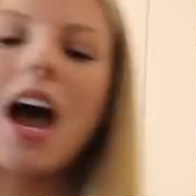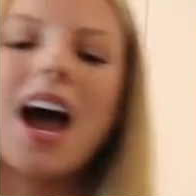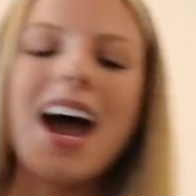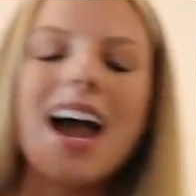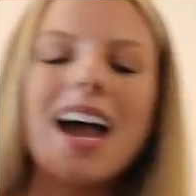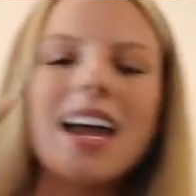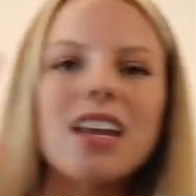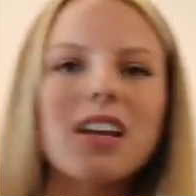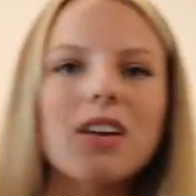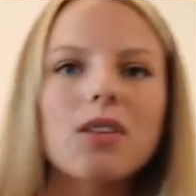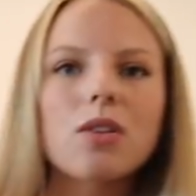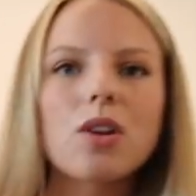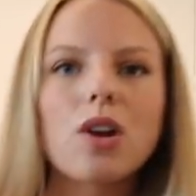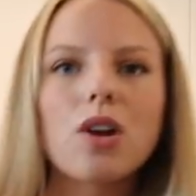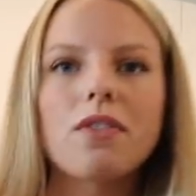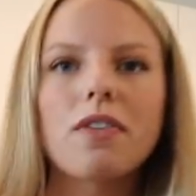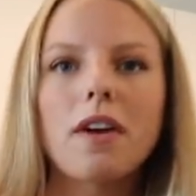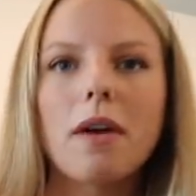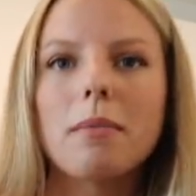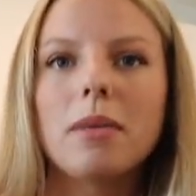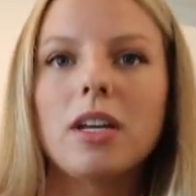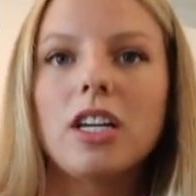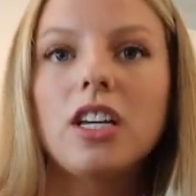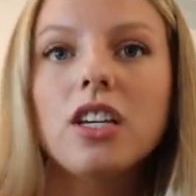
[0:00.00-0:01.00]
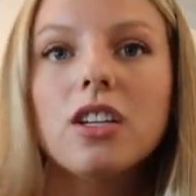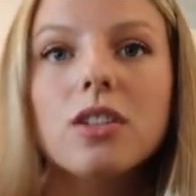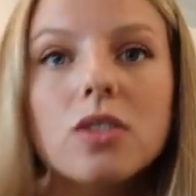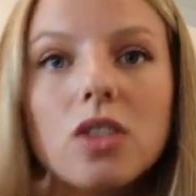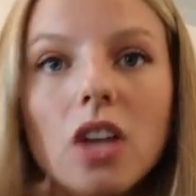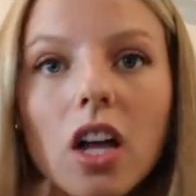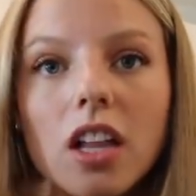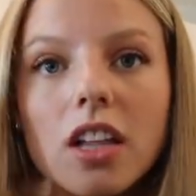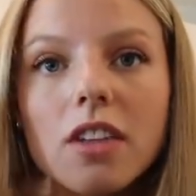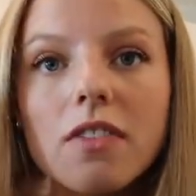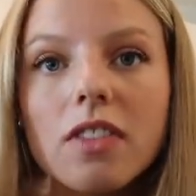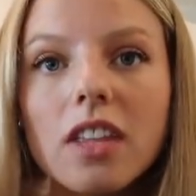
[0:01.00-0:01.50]
I don't know if I'm gonna use
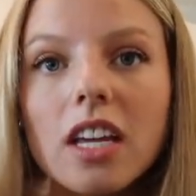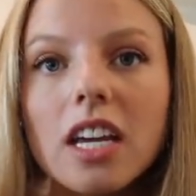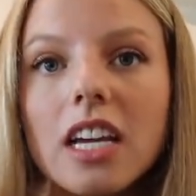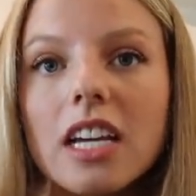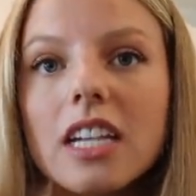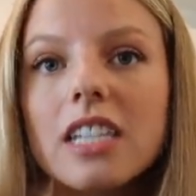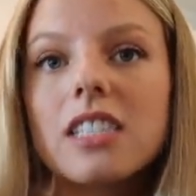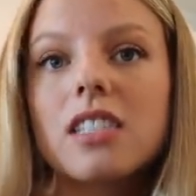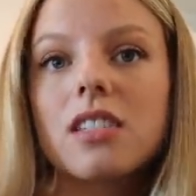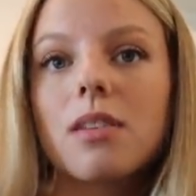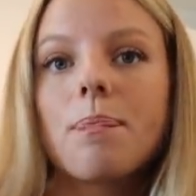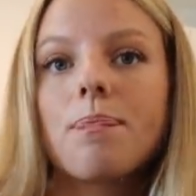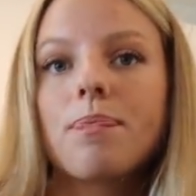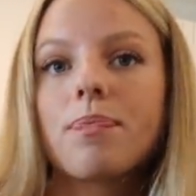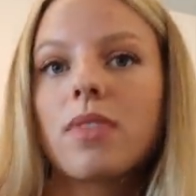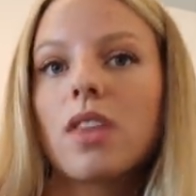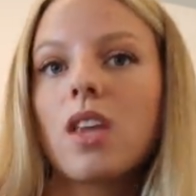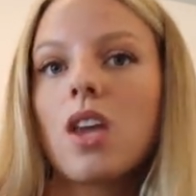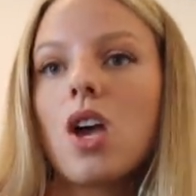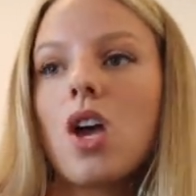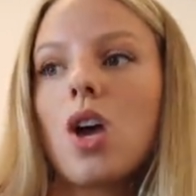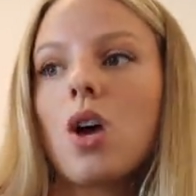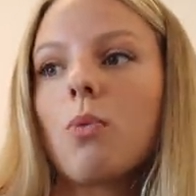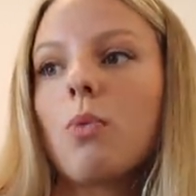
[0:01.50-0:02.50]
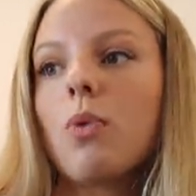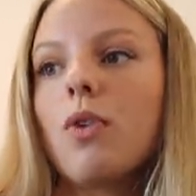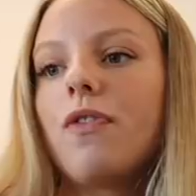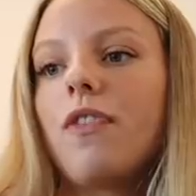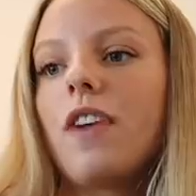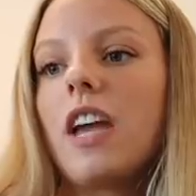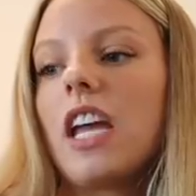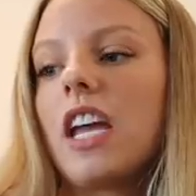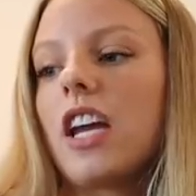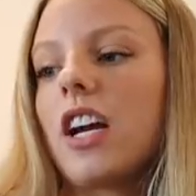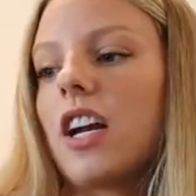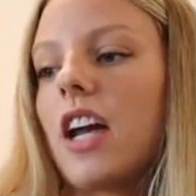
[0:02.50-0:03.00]
all of these. We'll
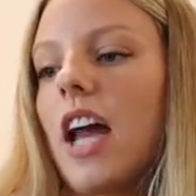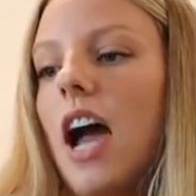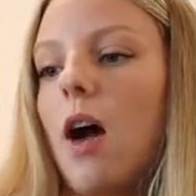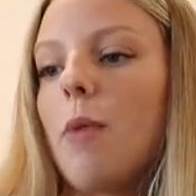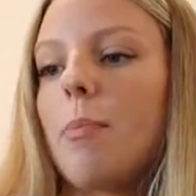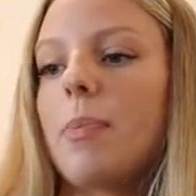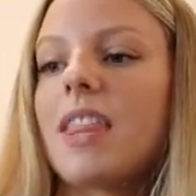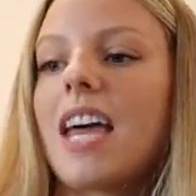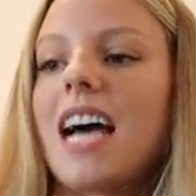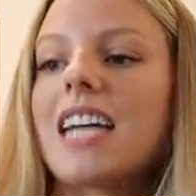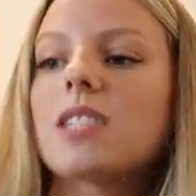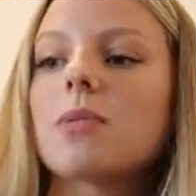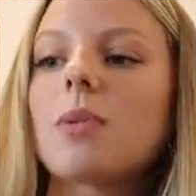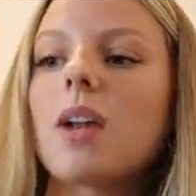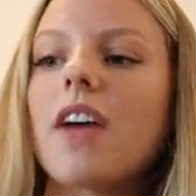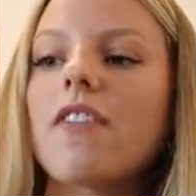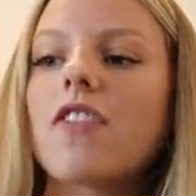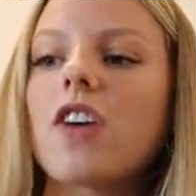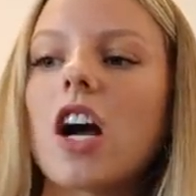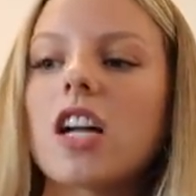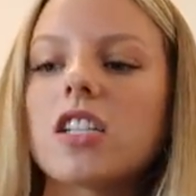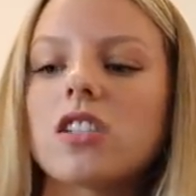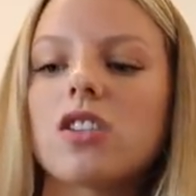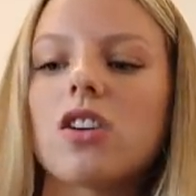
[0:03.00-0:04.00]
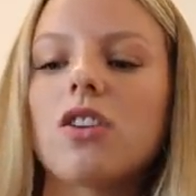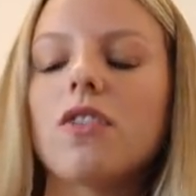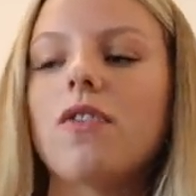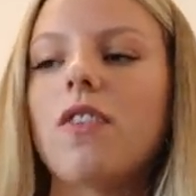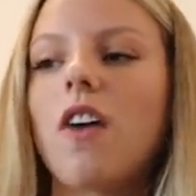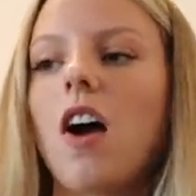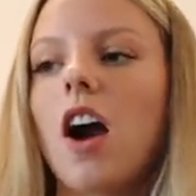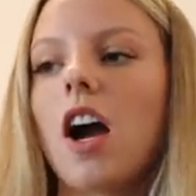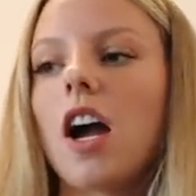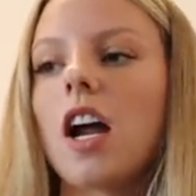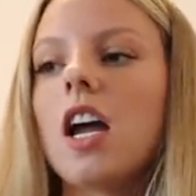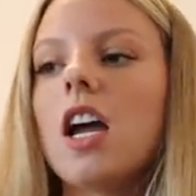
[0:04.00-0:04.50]
figure it out. But that's what I've got so
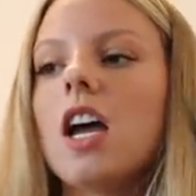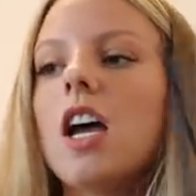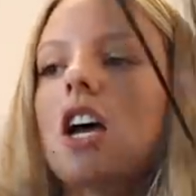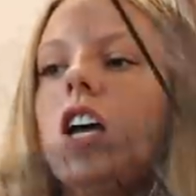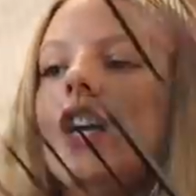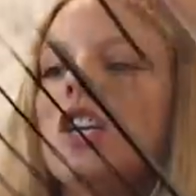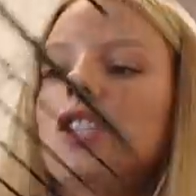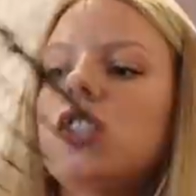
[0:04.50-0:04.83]
far.